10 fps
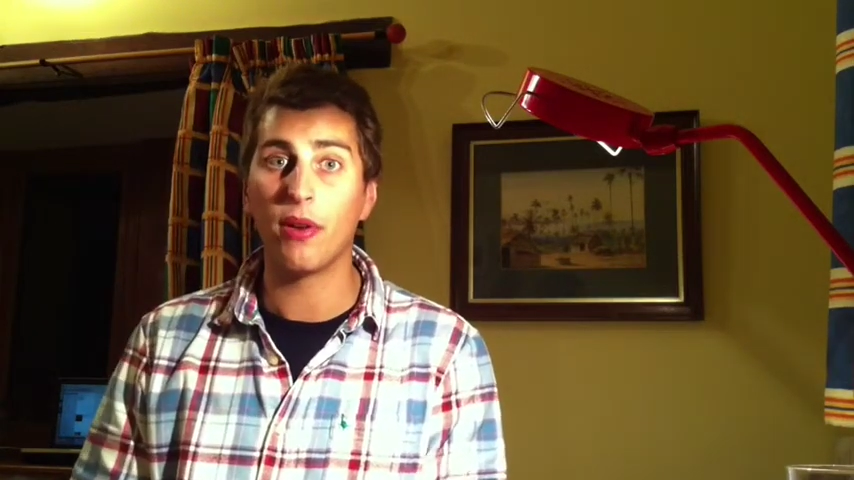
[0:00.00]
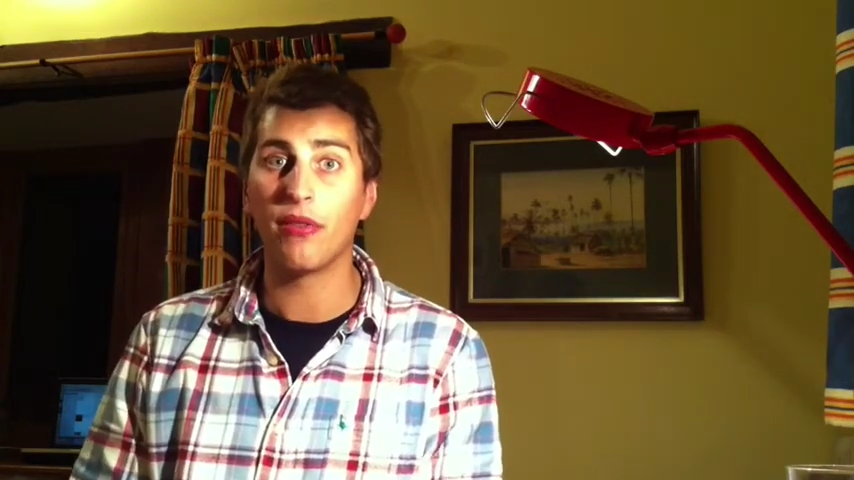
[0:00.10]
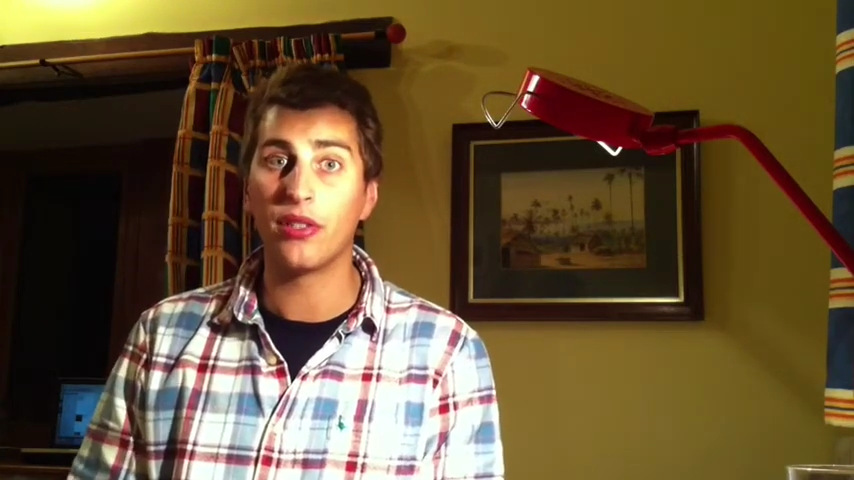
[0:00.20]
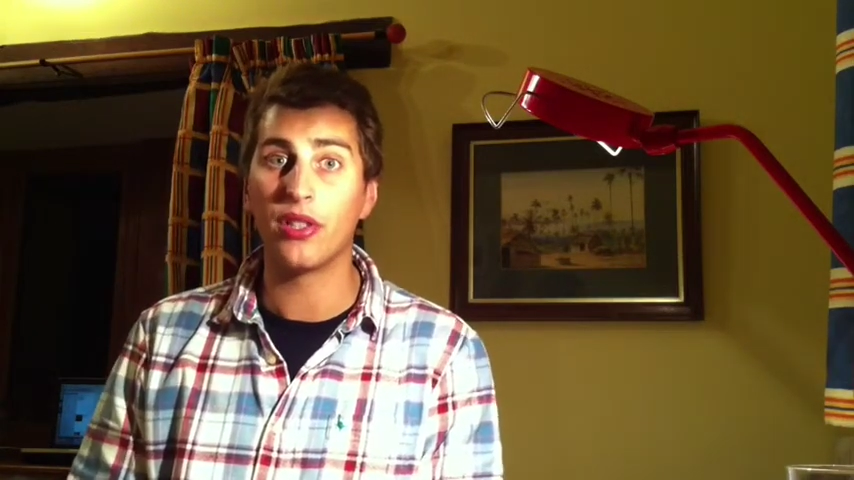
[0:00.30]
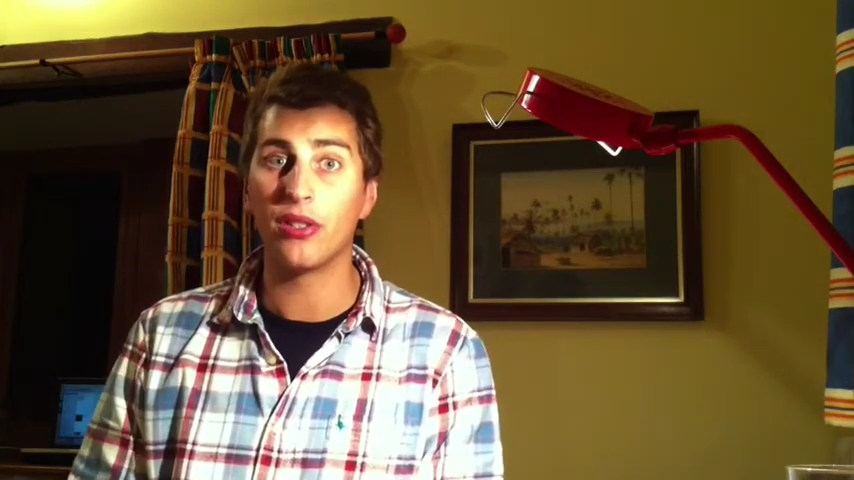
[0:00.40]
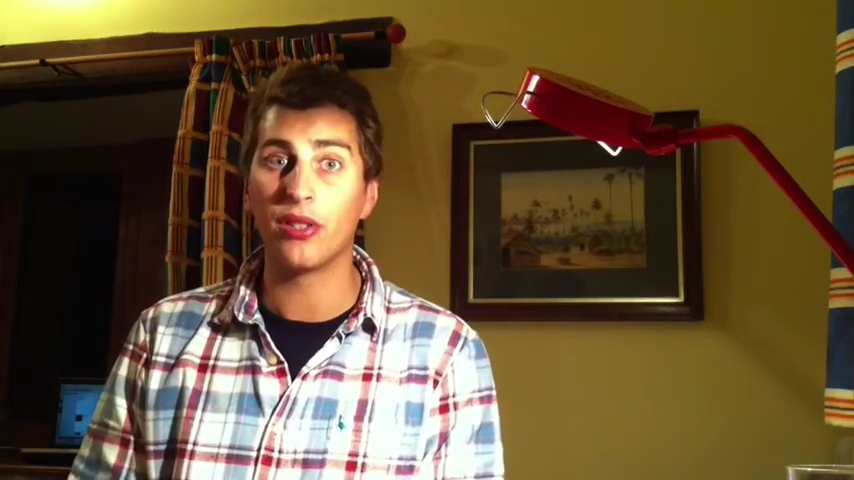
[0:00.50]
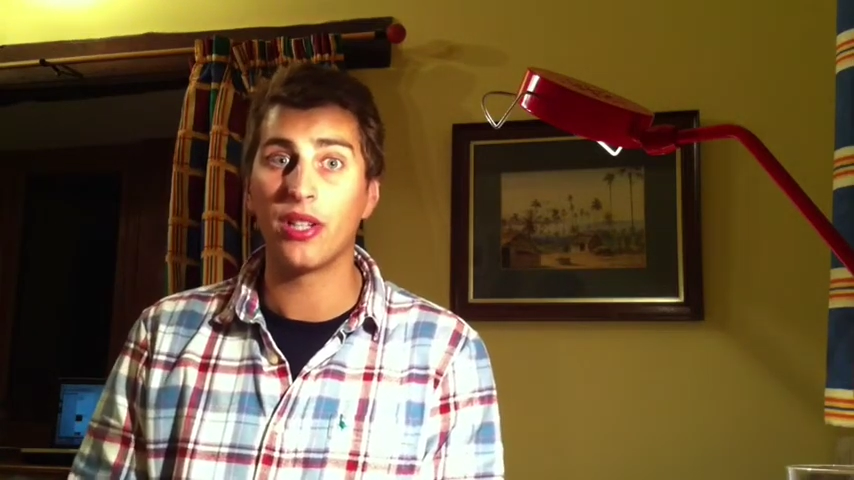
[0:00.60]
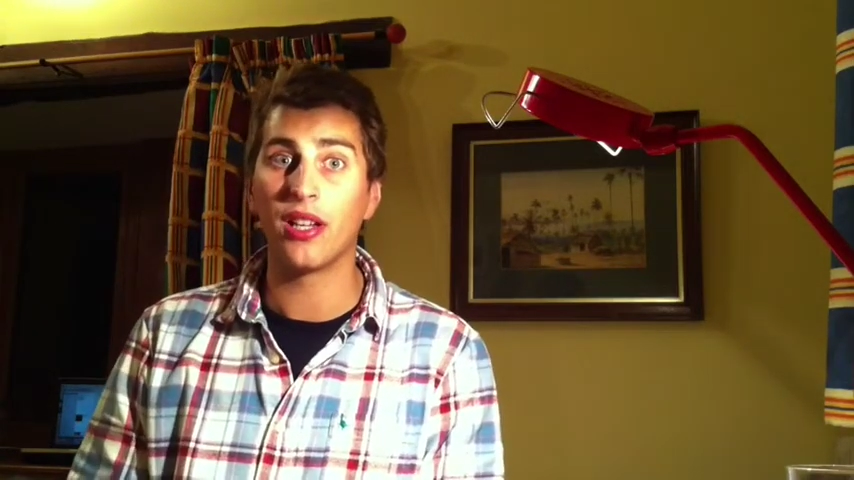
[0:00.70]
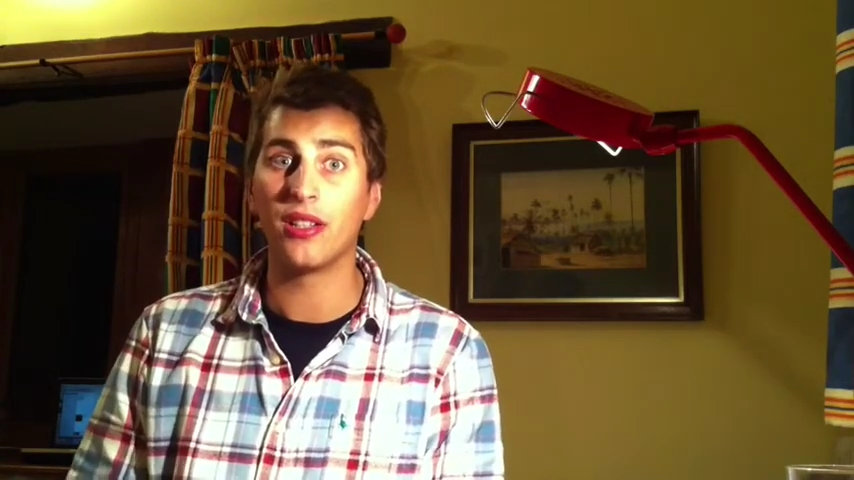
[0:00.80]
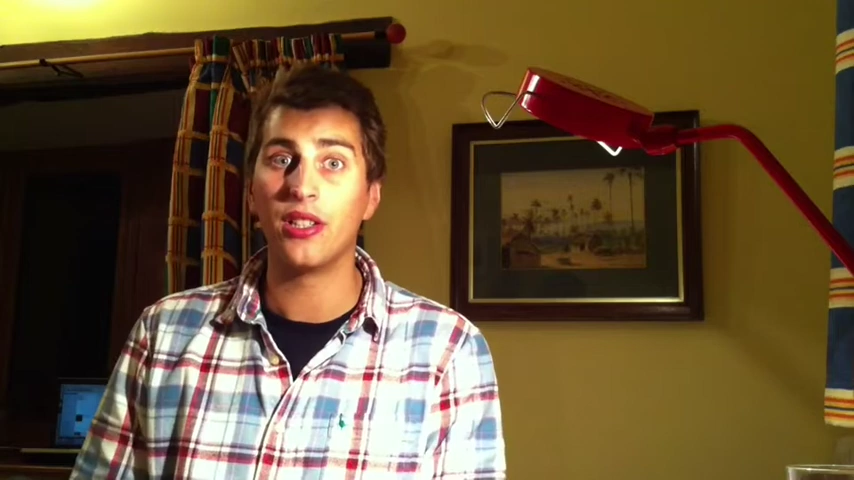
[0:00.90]
officers
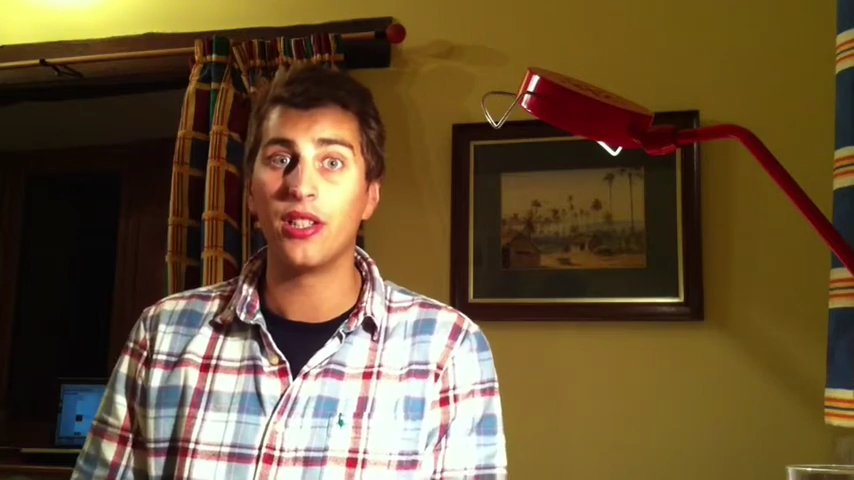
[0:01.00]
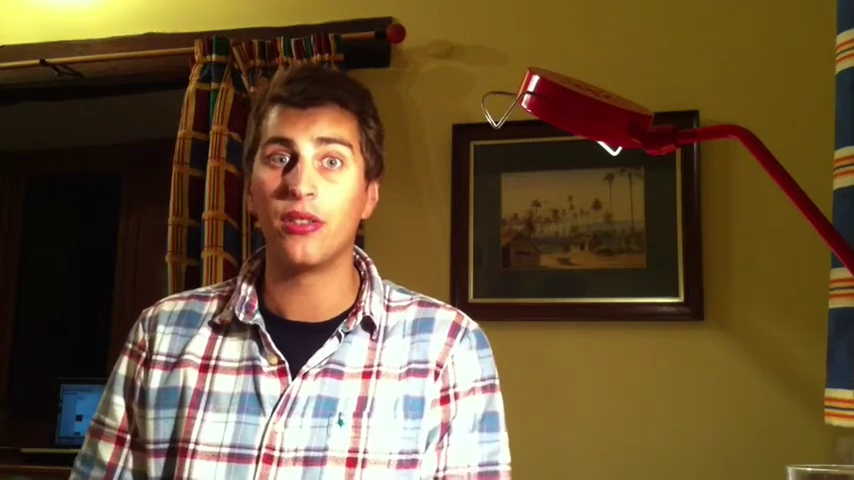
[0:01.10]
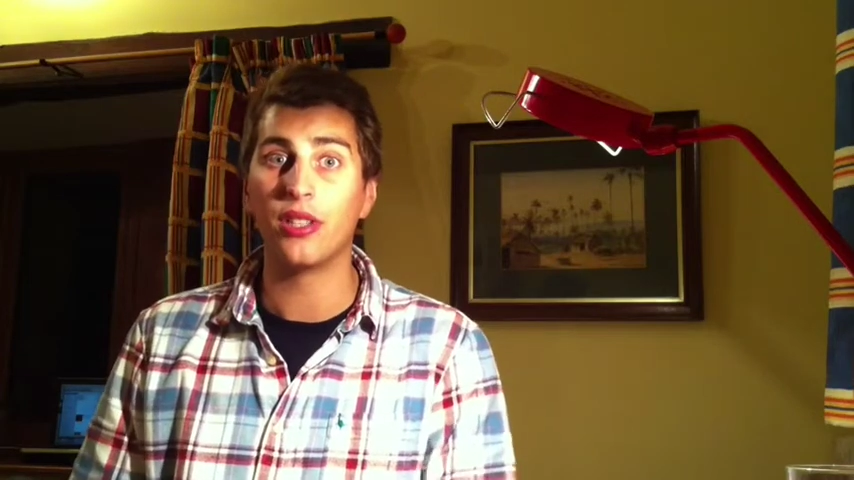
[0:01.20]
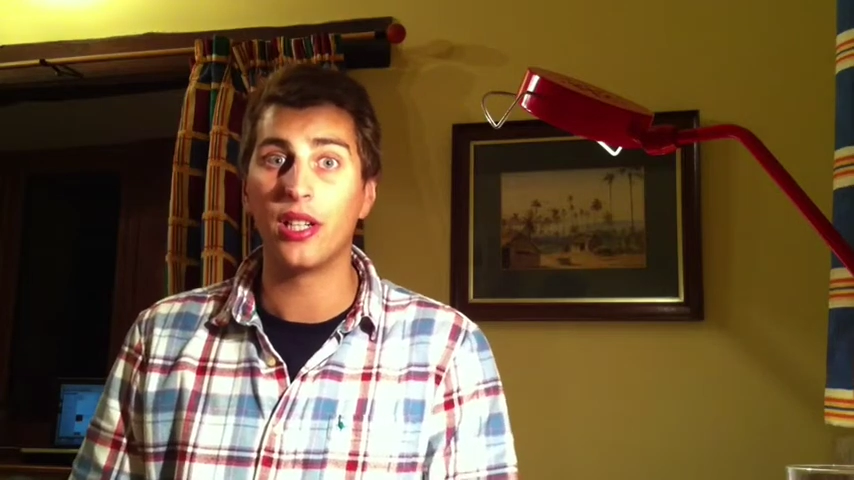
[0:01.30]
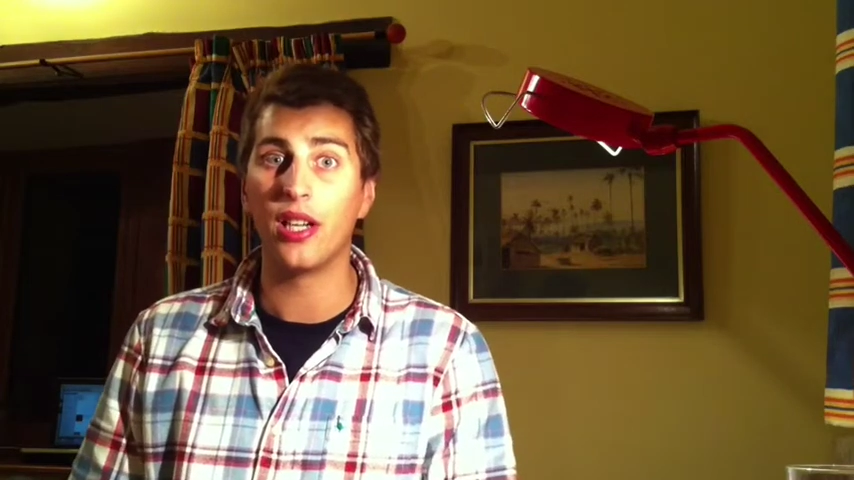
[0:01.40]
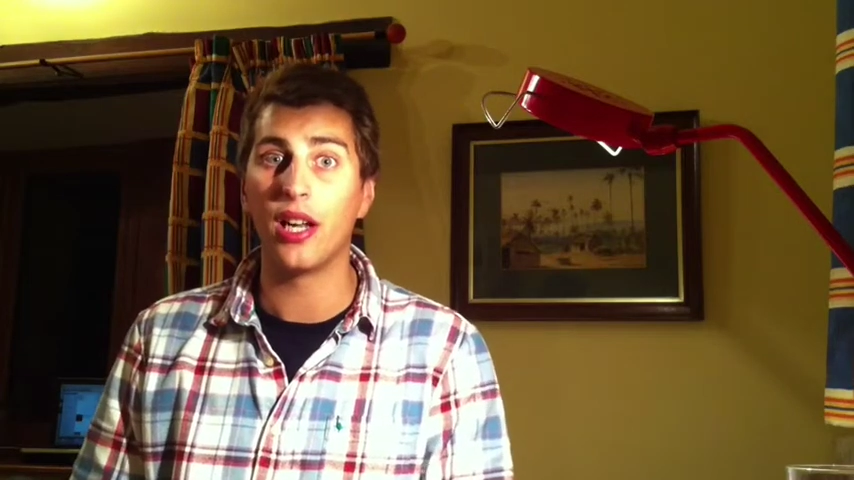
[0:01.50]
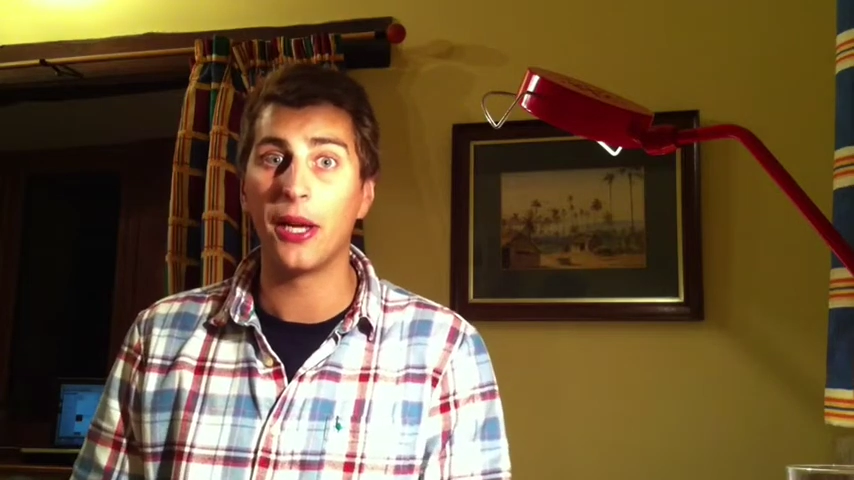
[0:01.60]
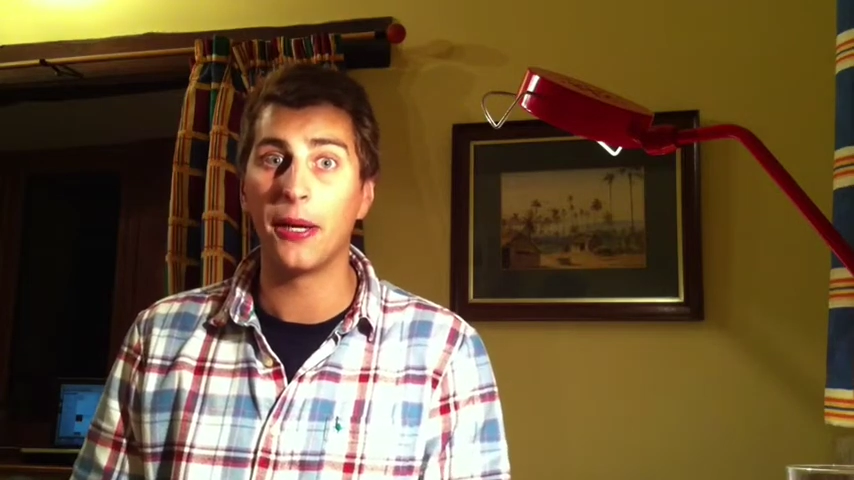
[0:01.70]
started using